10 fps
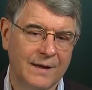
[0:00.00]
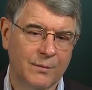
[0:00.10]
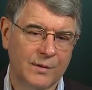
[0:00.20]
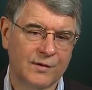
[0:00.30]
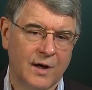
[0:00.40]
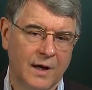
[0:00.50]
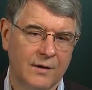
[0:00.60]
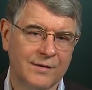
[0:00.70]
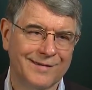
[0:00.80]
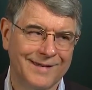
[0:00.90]
it was kind
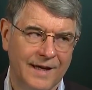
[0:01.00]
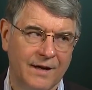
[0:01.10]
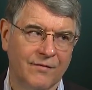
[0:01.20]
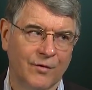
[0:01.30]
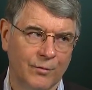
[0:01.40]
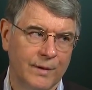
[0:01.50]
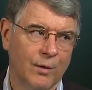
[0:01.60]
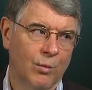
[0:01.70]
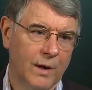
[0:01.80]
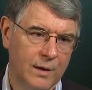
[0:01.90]
of seeing for
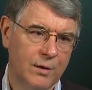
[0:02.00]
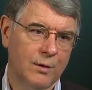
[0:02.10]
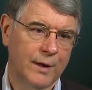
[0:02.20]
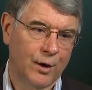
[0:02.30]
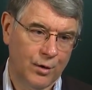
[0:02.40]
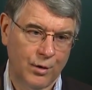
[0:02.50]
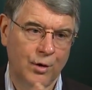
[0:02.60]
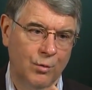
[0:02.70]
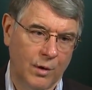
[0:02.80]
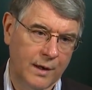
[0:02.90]
real what you had
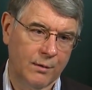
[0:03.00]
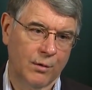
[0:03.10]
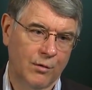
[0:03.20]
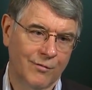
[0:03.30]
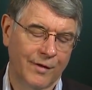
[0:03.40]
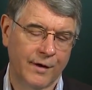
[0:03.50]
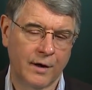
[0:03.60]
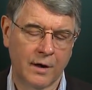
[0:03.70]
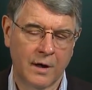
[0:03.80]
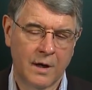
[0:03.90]
heard while you were over
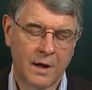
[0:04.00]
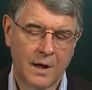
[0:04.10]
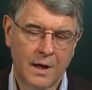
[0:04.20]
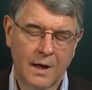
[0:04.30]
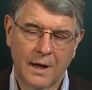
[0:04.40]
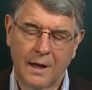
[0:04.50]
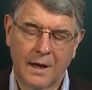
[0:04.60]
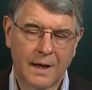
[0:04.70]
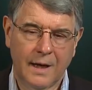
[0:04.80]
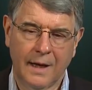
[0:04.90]
there.
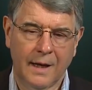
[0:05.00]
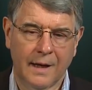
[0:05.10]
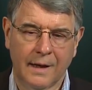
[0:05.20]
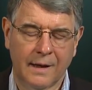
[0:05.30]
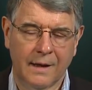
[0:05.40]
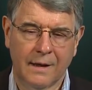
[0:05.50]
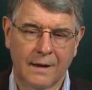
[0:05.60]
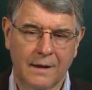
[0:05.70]
And